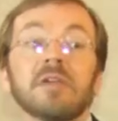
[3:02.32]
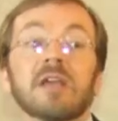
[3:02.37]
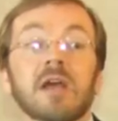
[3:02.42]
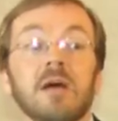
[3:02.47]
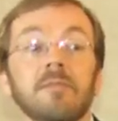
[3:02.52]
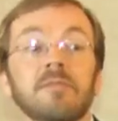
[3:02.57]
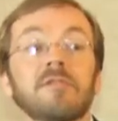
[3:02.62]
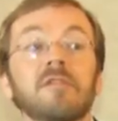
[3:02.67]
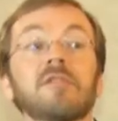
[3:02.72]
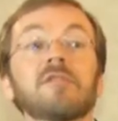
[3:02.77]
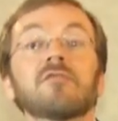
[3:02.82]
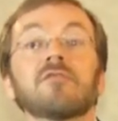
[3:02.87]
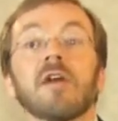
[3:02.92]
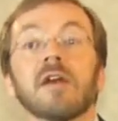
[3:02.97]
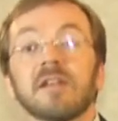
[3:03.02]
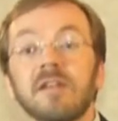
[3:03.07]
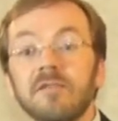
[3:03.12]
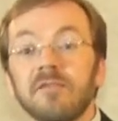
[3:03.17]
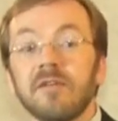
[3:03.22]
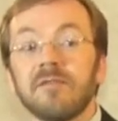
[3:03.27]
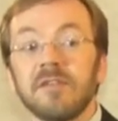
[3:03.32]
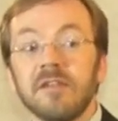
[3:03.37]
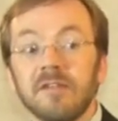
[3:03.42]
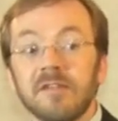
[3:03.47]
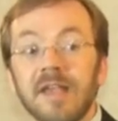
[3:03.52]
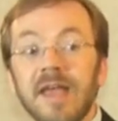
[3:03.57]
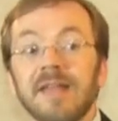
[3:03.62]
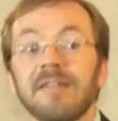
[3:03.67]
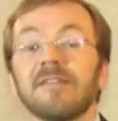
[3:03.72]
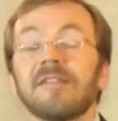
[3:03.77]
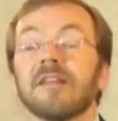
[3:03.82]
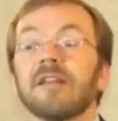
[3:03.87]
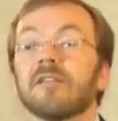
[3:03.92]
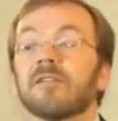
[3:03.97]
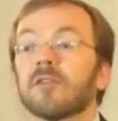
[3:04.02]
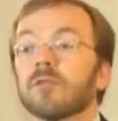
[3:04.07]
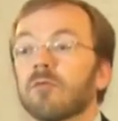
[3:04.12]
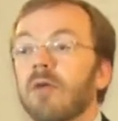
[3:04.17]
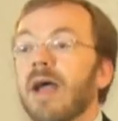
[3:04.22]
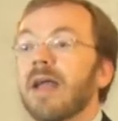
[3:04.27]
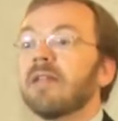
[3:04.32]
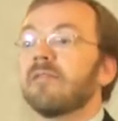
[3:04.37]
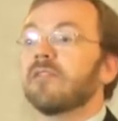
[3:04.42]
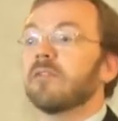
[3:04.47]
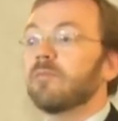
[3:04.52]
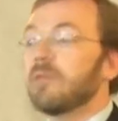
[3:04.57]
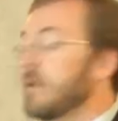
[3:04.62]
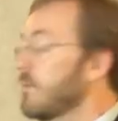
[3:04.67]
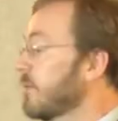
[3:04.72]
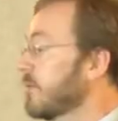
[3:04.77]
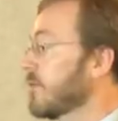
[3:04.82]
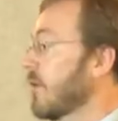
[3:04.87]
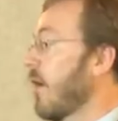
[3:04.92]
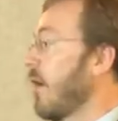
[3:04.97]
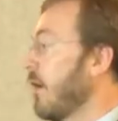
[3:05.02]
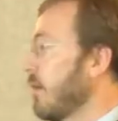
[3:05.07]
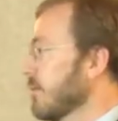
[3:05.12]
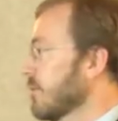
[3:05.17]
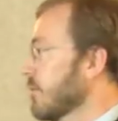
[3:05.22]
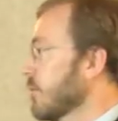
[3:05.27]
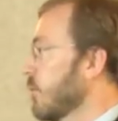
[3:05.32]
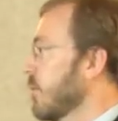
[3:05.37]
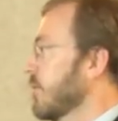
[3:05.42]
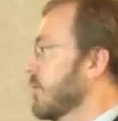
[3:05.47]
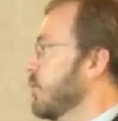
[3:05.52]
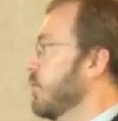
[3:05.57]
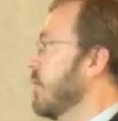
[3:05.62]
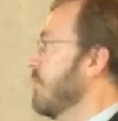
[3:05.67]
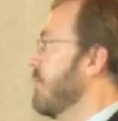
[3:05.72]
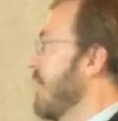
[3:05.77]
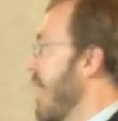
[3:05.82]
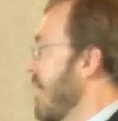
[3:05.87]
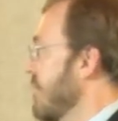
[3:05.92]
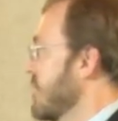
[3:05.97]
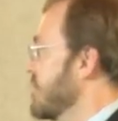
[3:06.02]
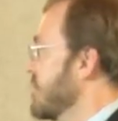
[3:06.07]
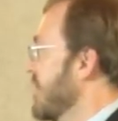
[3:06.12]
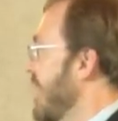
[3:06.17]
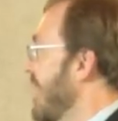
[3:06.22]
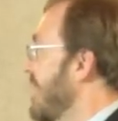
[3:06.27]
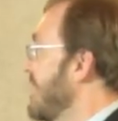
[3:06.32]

becomes destructive of these ends, it is the right of the people to alter or to abolish it